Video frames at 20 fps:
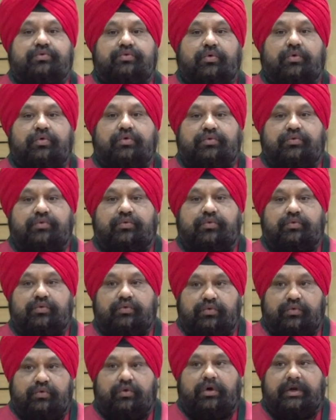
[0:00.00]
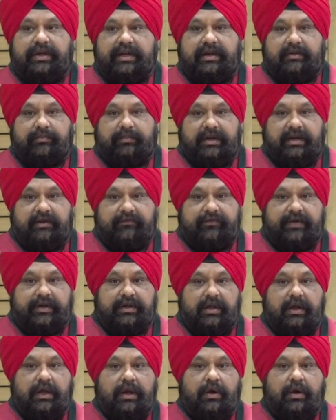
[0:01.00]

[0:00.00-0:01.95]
who do not get benefit.